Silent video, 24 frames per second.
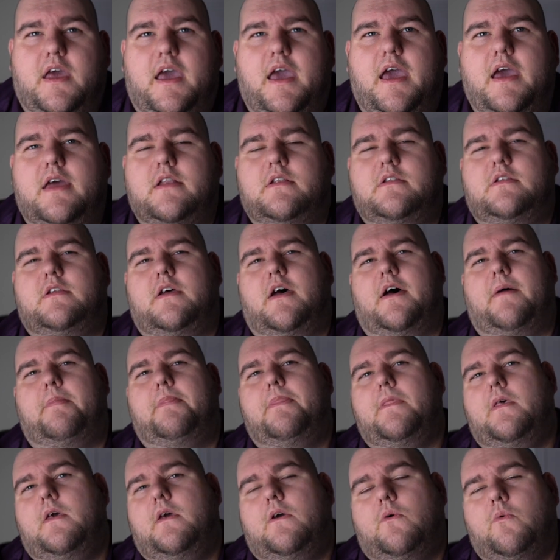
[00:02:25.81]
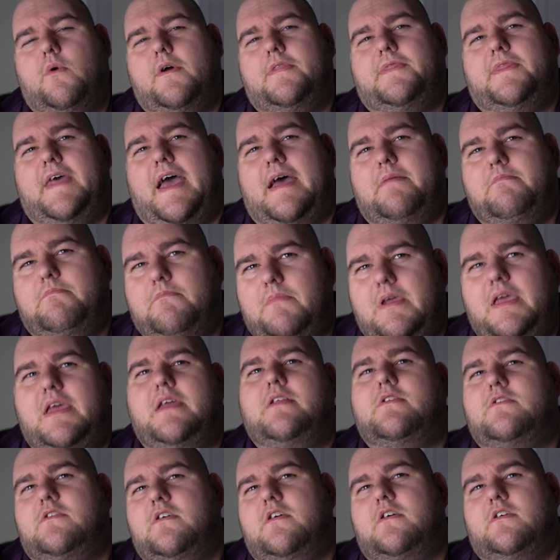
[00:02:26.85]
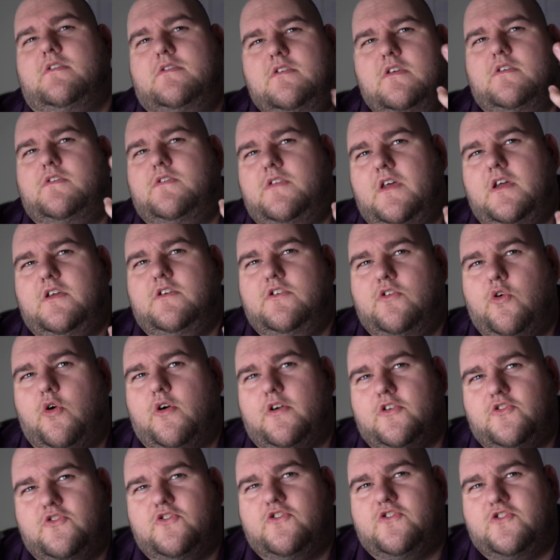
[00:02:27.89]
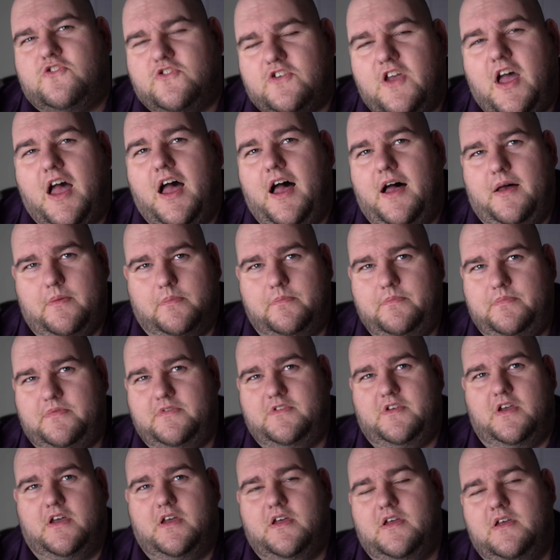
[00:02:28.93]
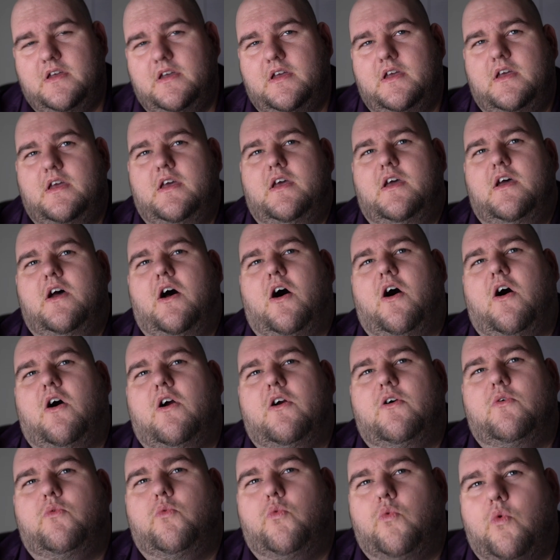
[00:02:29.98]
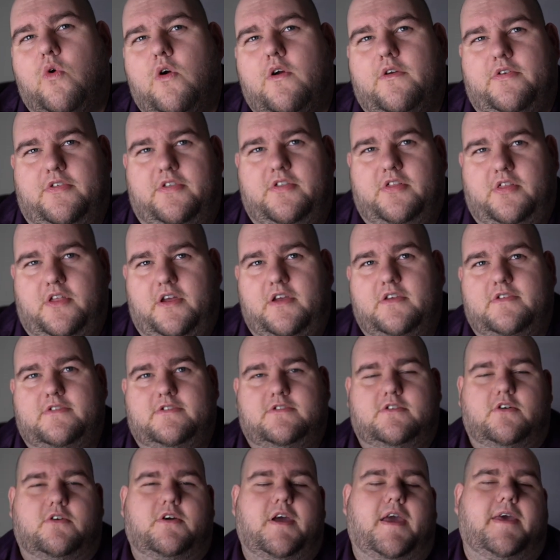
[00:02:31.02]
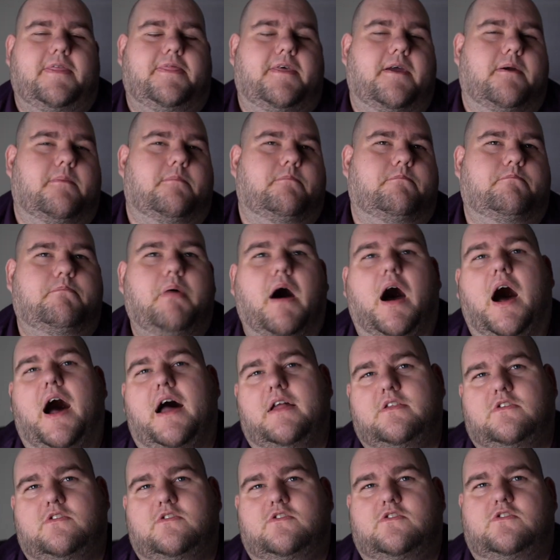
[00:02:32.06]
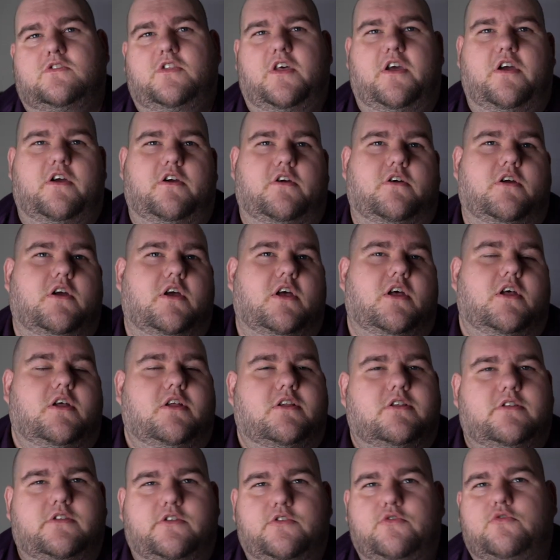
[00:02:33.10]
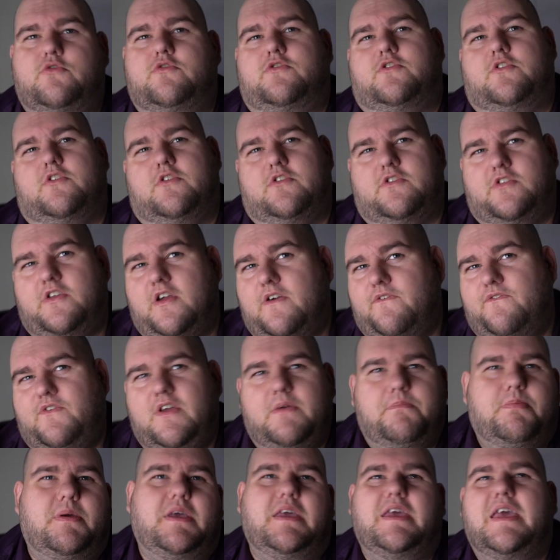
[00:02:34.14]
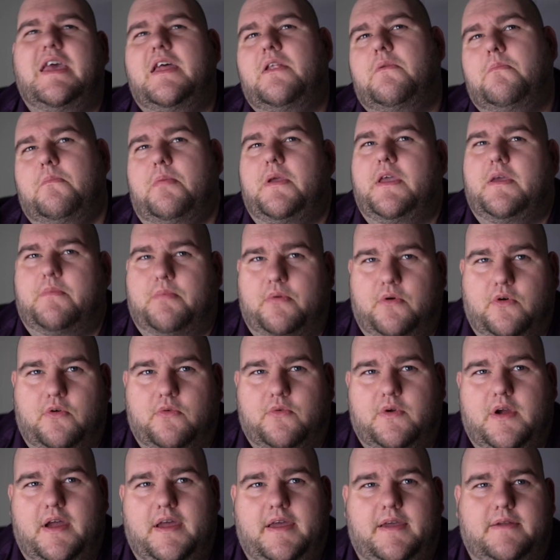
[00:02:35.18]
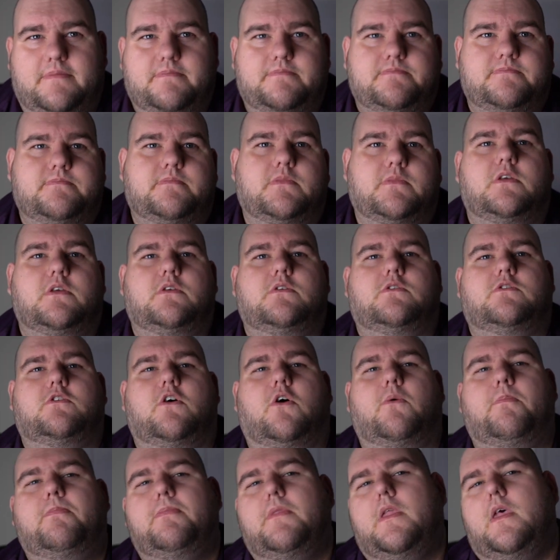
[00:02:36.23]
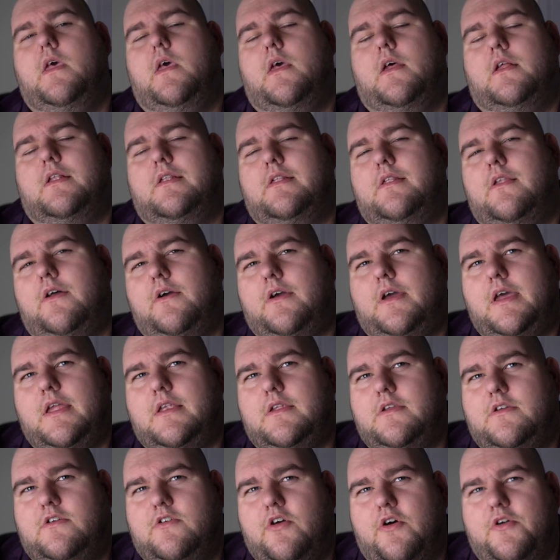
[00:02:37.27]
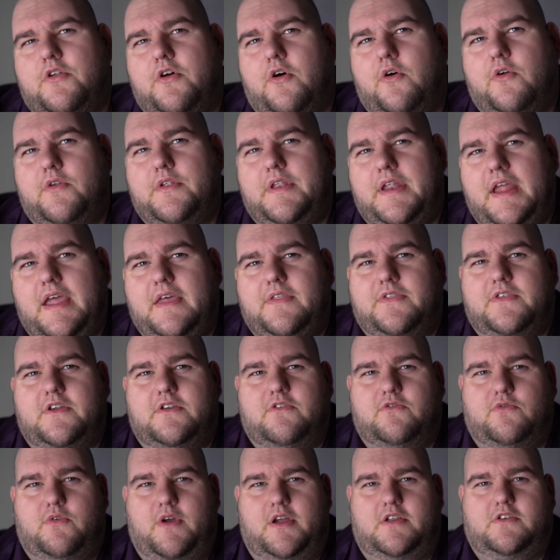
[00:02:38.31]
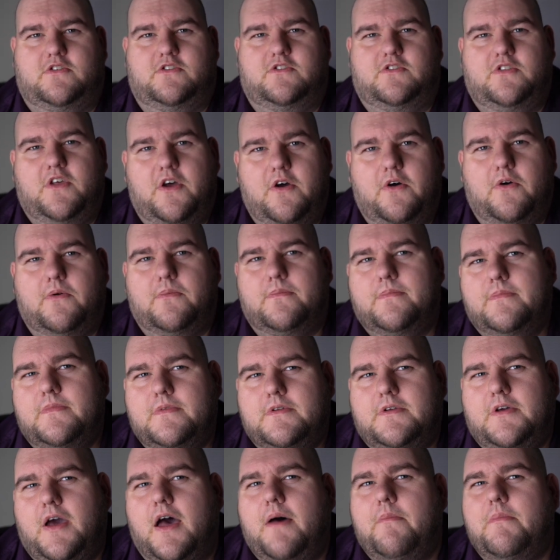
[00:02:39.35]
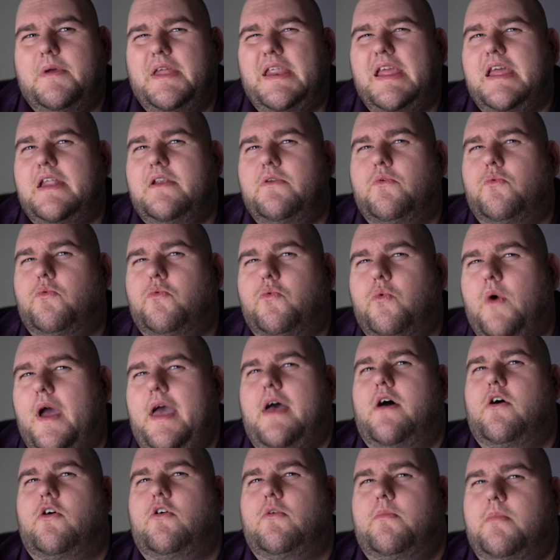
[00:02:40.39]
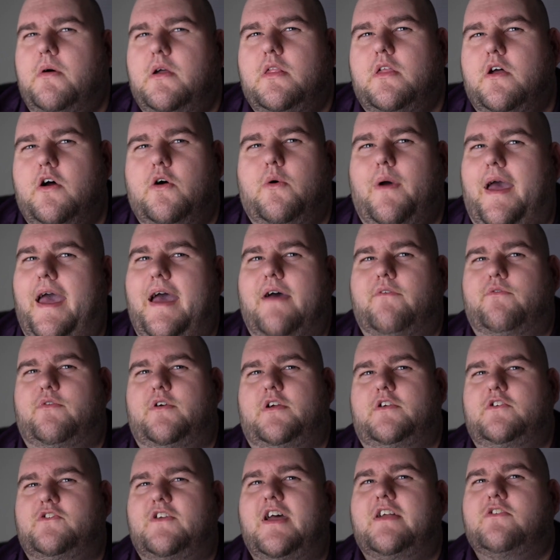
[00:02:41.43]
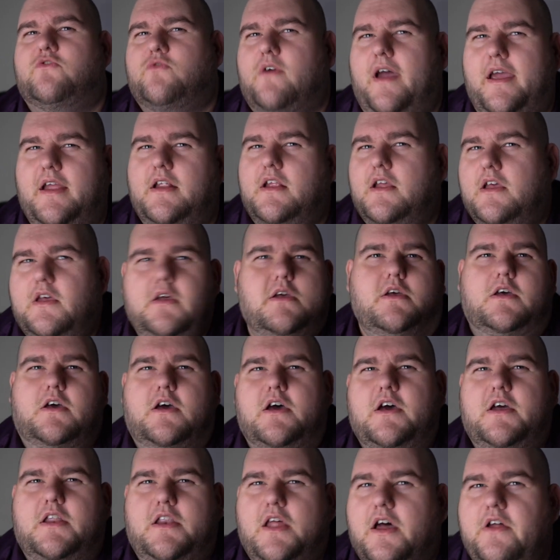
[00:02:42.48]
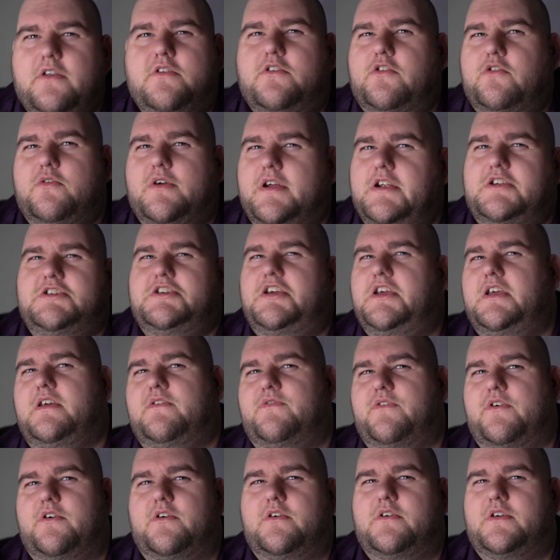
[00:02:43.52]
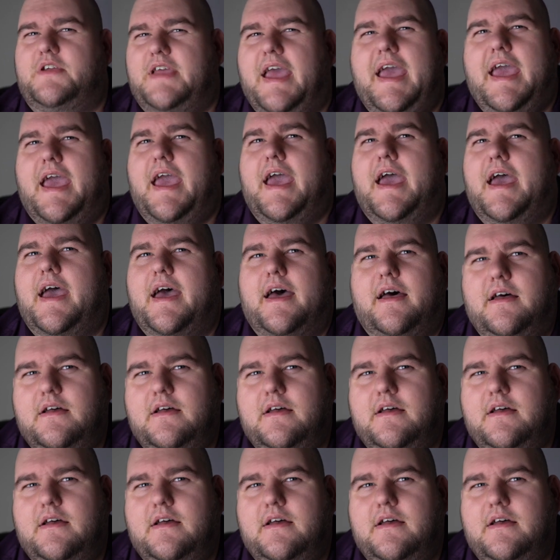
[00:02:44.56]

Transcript: And uh, what that means is, is that your subs are worthless. Okay, they're bots, they're losers, they're VPN people, right? So look at good old Nathan Rich, though coming in well below average. That's right, an underachiever. Yeah.